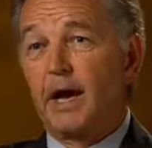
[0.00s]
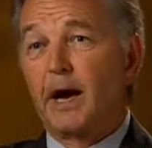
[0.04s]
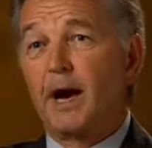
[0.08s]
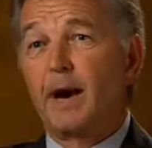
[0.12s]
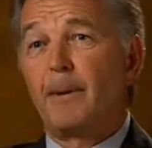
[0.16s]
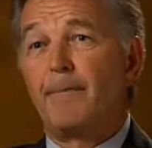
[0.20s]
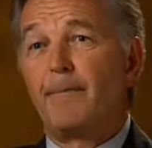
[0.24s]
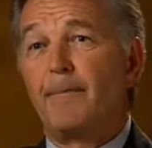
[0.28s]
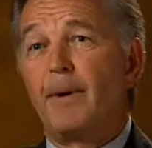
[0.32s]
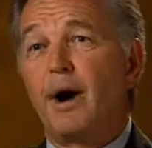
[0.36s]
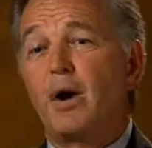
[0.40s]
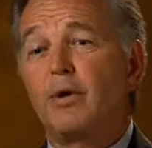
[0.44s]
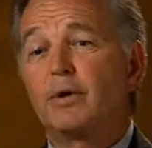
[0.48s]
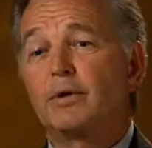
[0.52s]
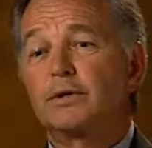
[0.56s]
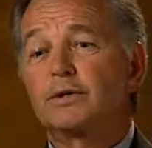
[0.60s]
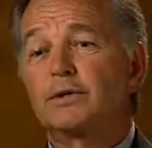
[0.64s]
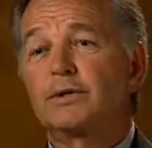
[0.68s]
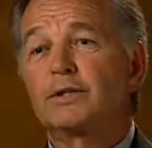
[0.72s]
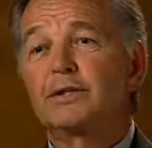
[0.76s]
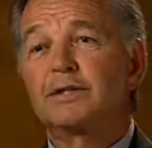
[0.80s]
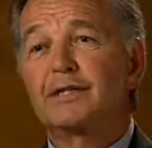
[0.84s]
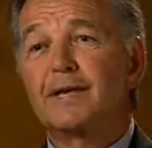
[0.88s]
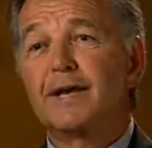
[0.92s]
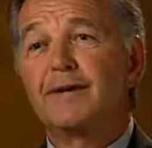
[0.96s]
About
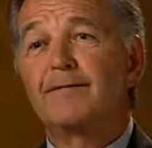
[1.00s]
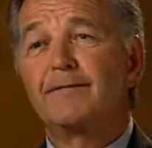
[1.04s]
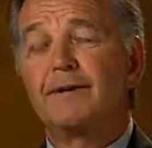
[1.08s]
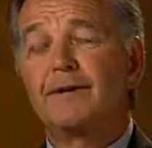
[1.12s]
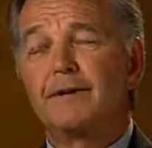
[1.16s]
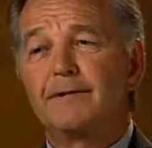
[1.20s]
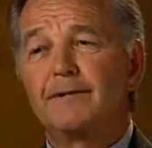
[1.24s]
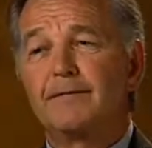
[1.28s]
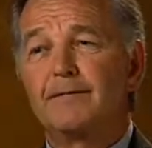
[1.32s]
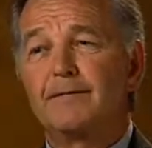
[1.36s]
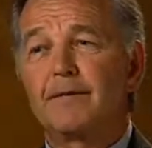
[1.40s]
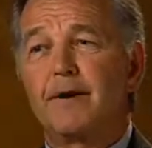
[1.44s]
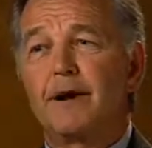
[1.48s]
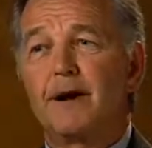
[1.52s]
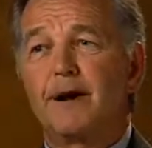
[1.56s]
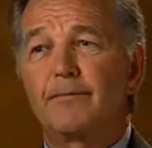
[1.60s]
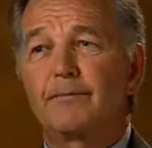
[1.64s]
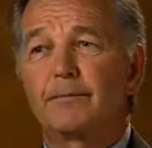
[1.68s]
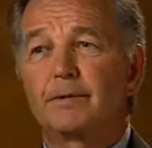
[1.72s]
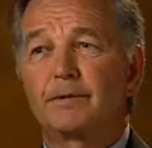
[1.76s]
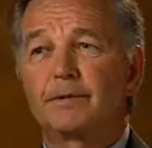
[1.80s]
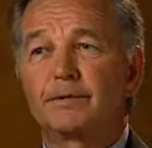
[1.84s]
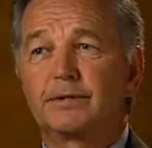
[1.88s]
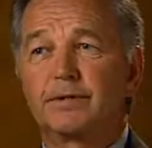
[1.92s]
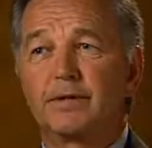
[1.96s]

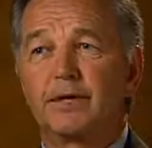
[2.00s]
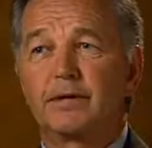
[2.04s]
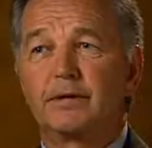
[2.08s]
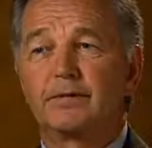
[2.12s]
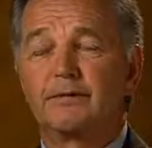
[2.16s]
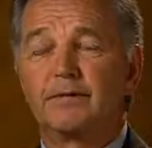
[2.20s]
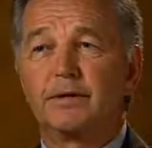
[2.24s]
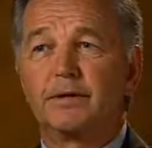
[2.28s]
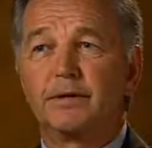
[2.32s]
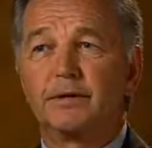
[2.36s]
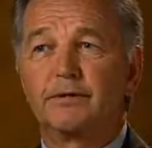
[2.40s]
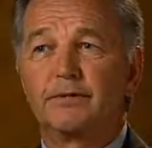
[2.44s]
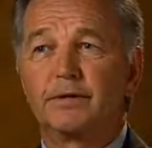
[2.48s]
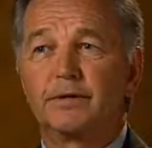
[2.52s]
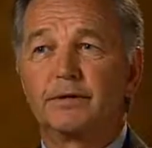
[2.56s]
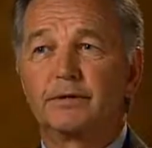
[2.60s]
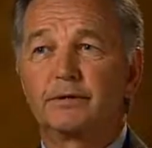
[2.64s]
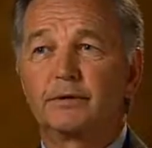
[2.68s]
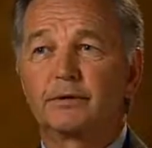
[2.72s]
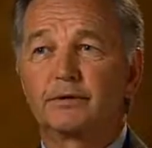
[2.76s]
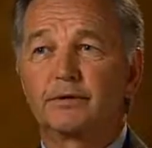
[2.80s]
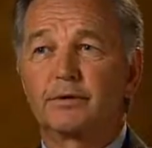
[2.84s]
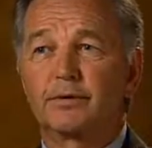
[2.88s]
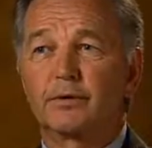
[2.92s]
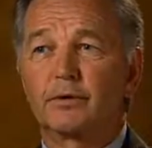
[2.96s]
75% of
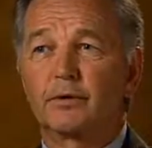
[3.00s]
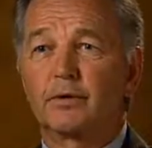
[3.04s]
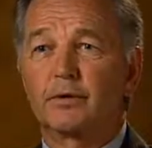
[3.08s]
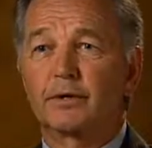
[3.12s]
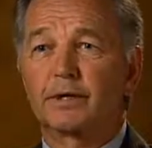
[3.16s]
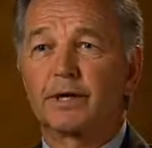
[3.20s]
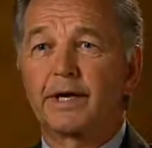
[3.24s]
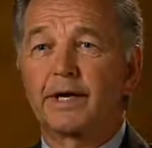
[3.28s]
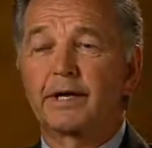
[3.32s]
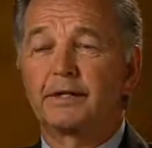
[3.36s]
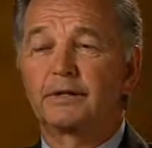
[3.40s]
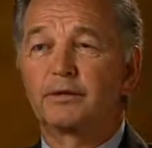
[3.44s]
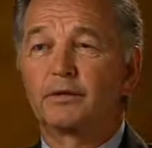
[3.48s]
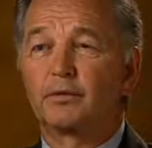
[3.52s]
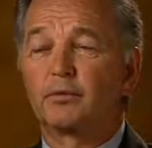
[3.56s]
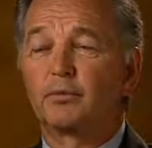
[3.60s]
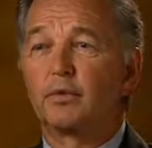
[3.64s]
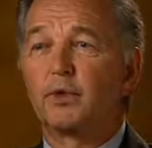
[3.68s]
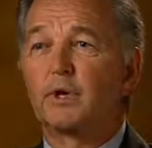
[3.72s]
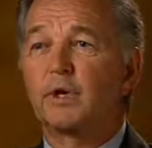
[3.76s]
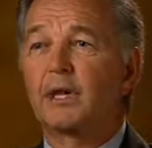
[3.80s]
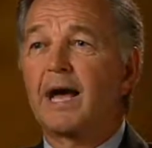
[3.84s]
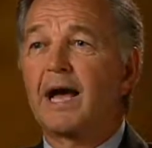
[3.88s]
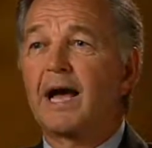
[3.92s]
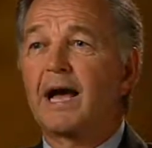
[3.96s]
individuals with oral cancer
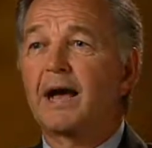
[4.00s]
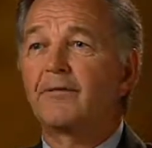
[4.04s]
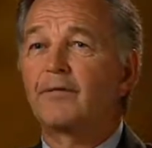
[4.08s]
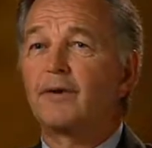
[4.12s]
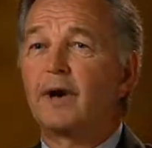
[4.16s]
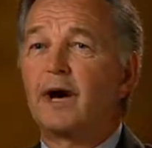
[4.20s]
will have